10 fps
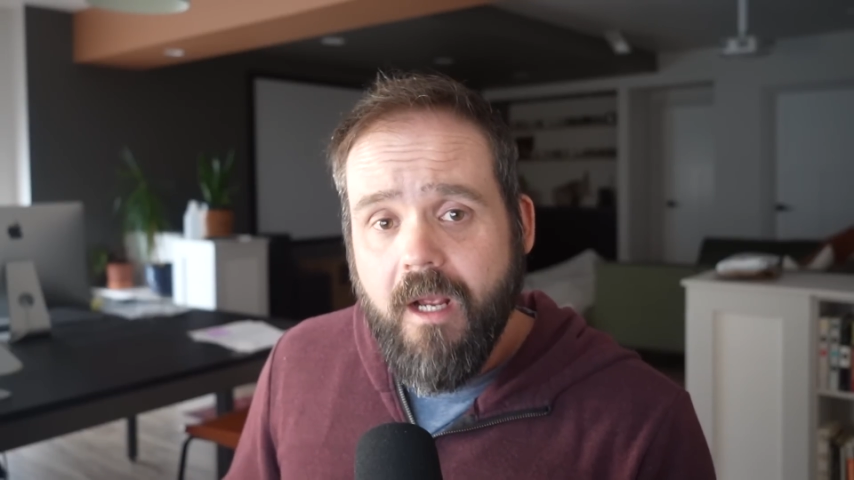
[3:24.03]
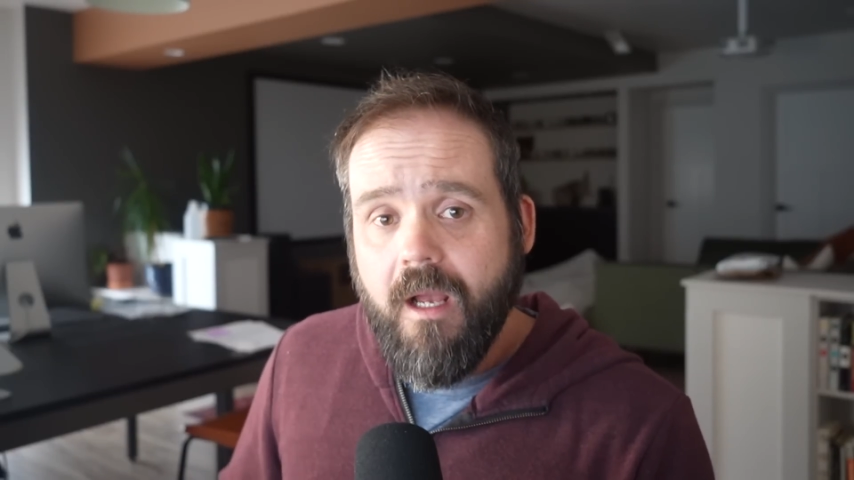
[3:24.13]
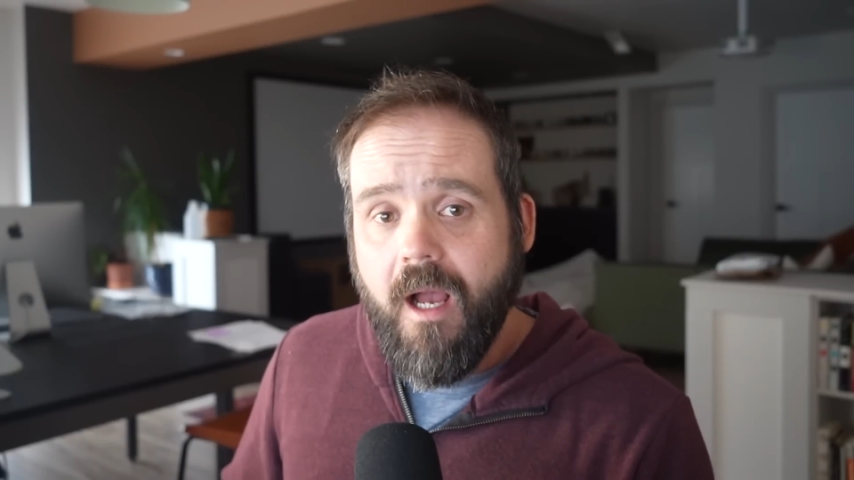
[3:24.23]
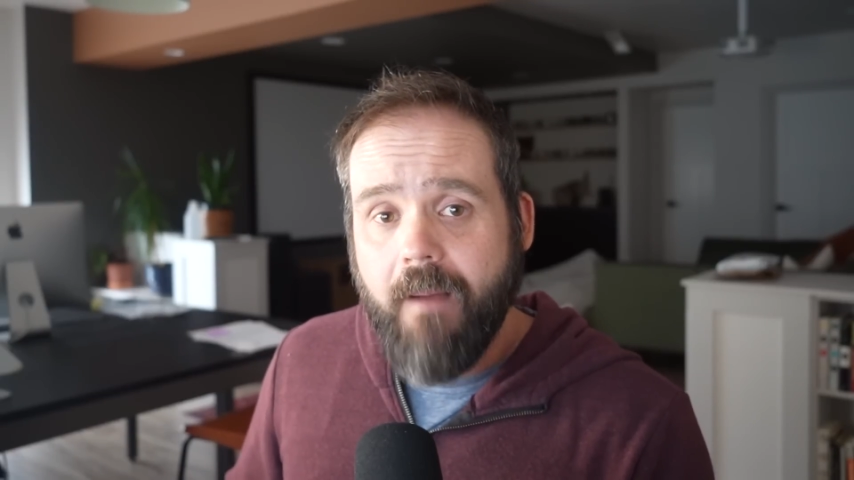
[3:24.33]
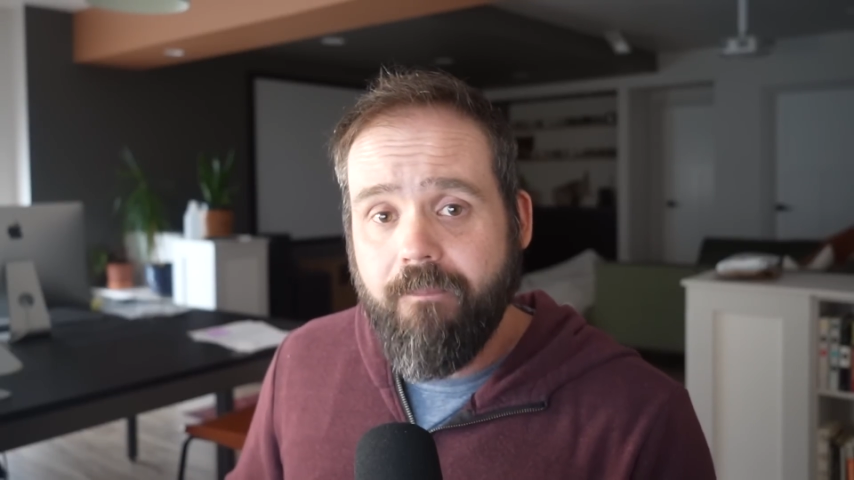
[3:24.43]

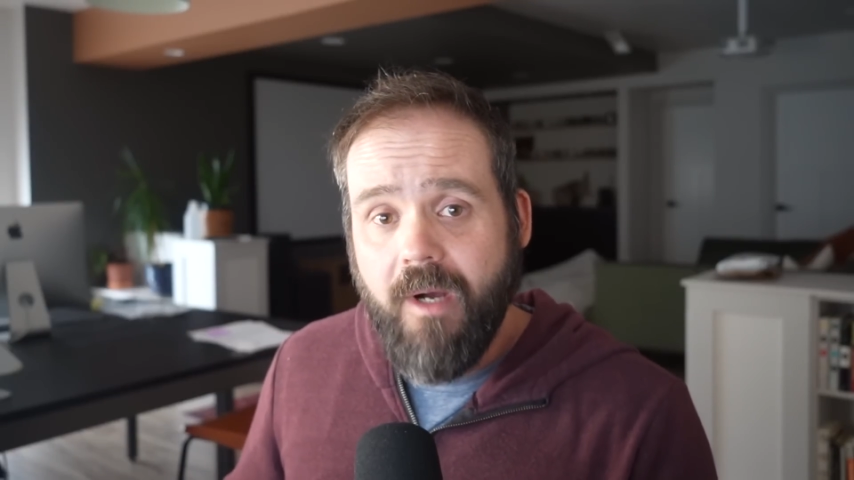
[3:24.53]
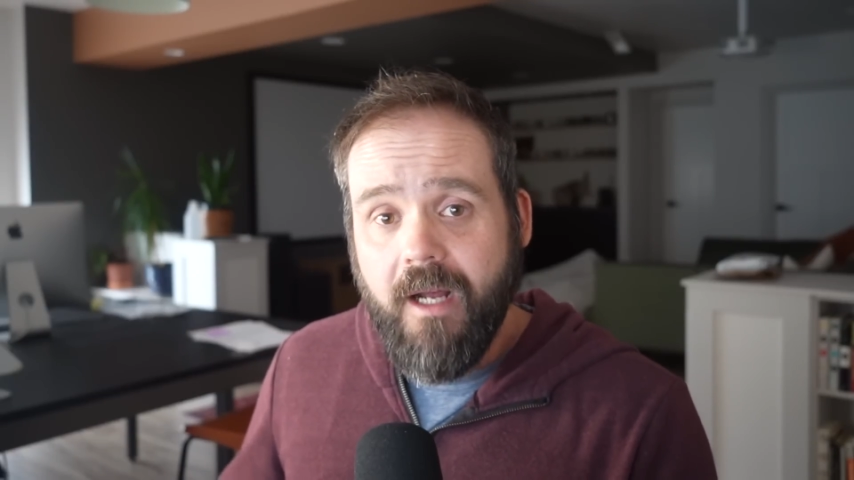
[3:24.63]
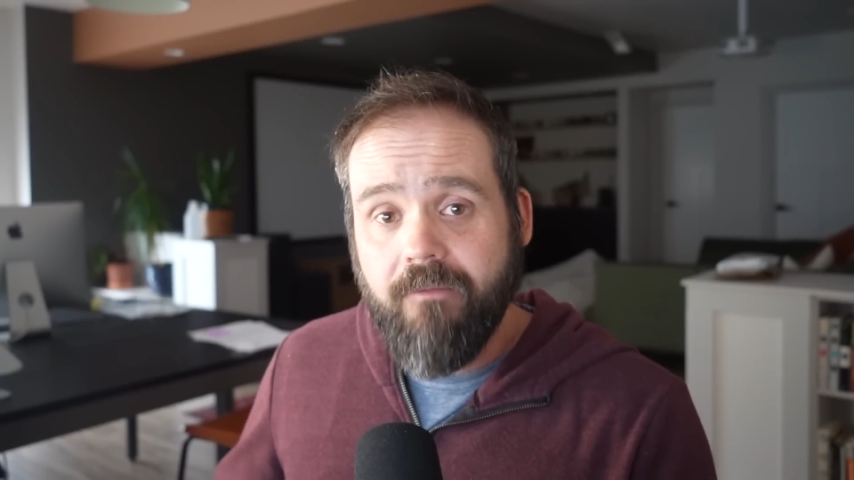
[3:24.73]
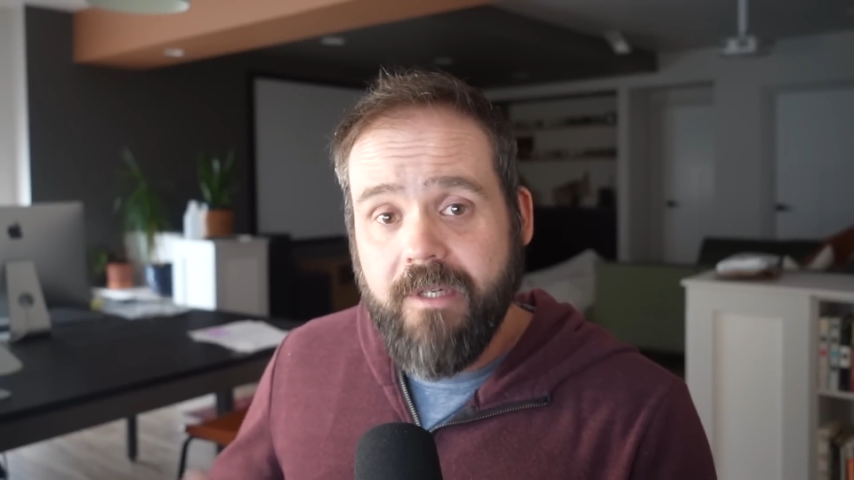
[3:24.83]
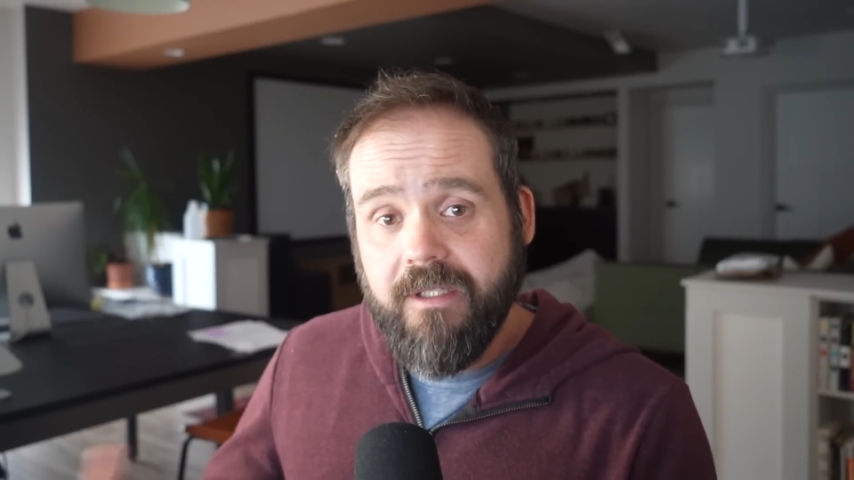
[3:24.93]

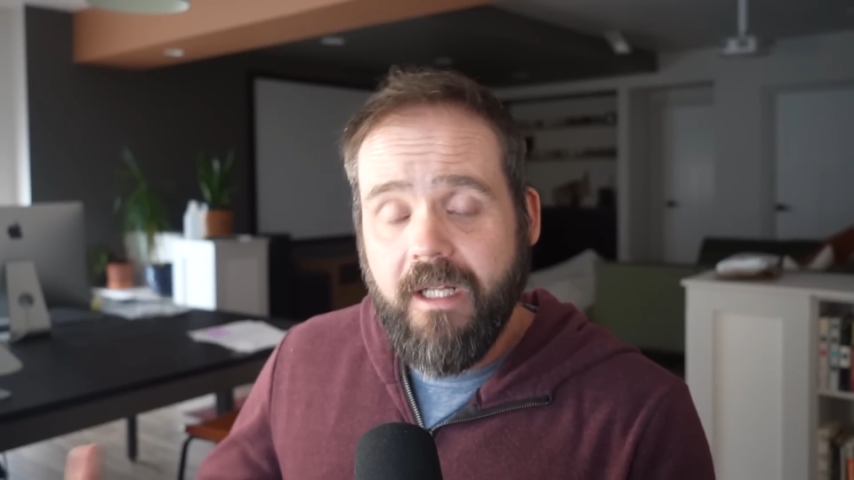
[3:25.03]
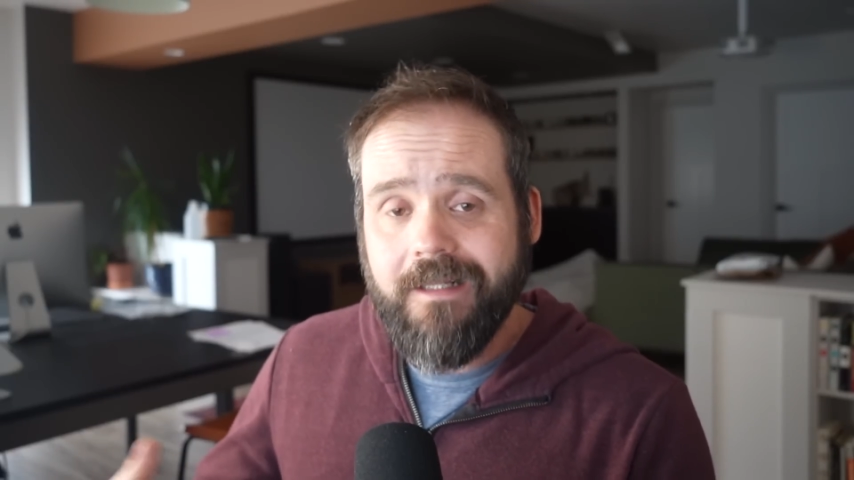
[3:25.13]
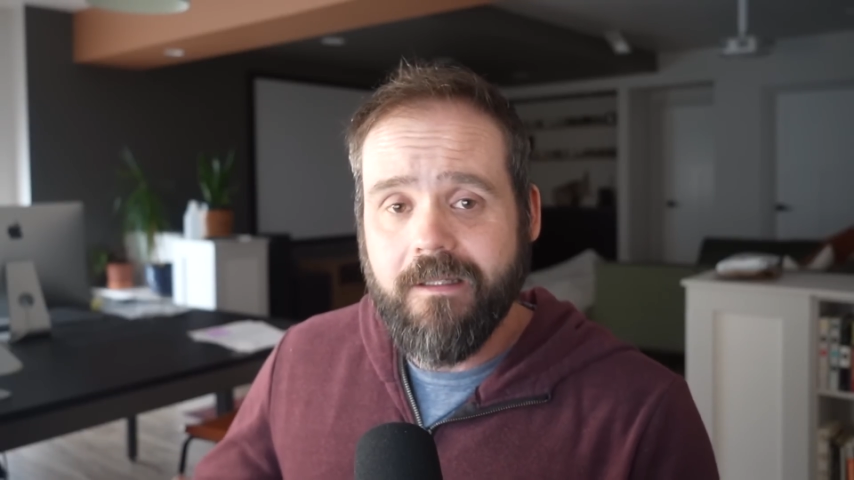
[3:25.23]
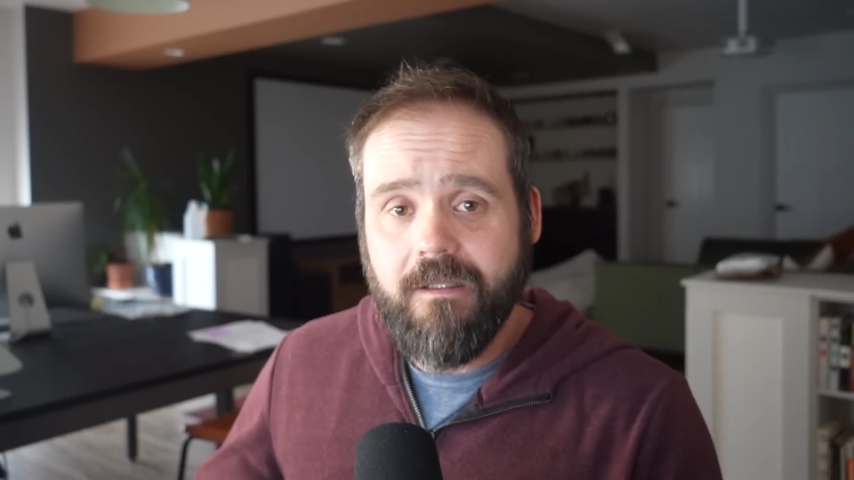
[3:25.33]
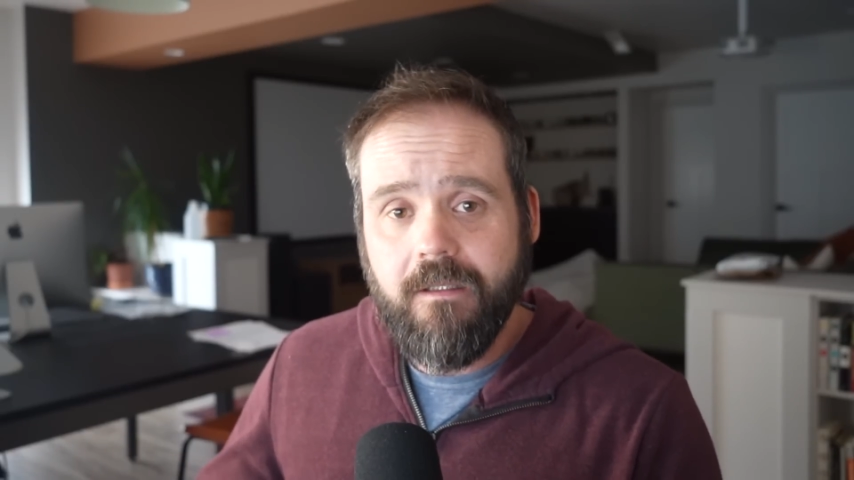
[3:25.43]
but
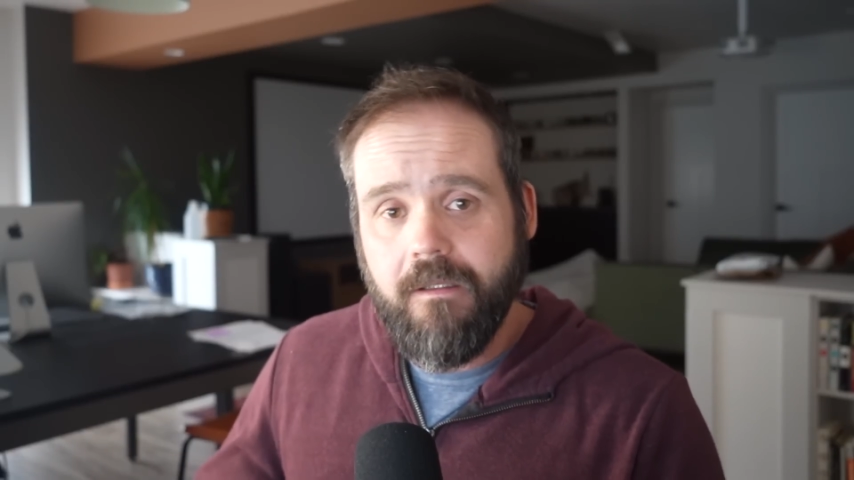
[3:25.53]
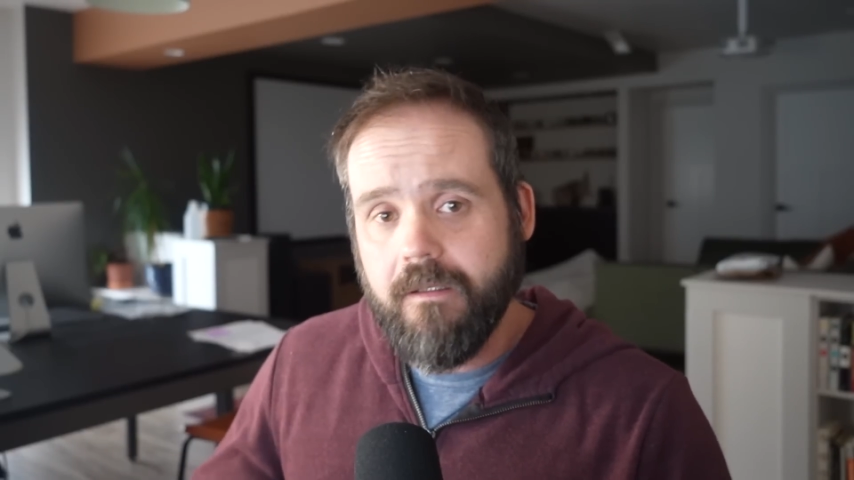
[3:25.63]
reselling still